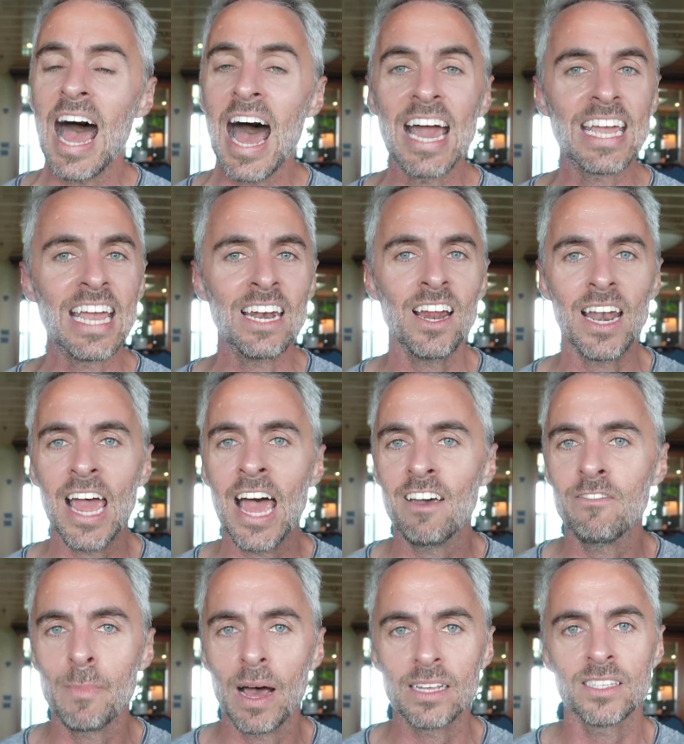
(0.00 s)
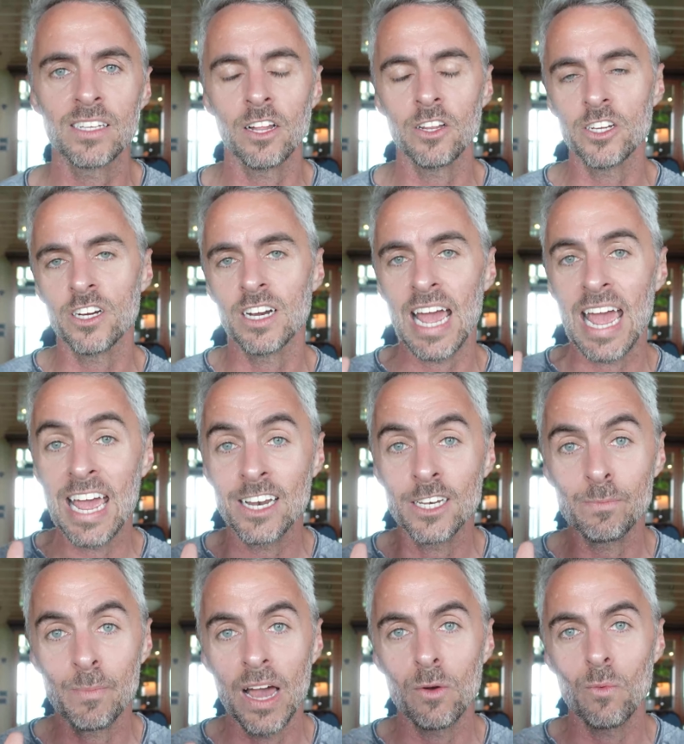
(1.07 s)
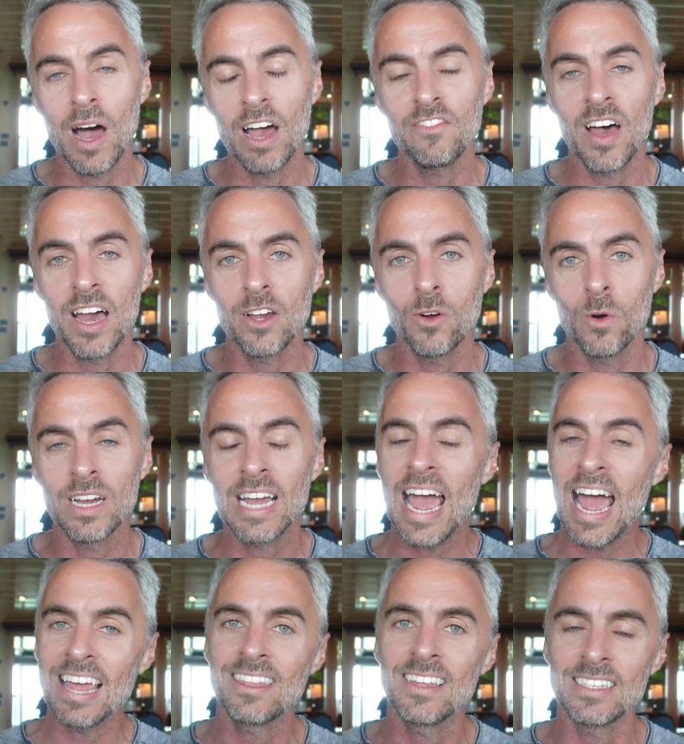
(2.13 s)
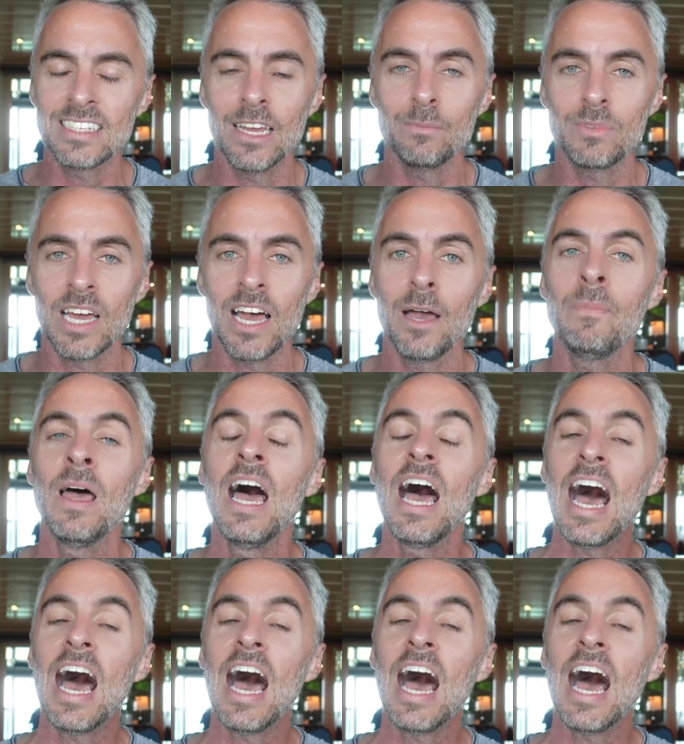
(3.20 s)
I cannot have my cellular and my Wi-Fi going at the same time.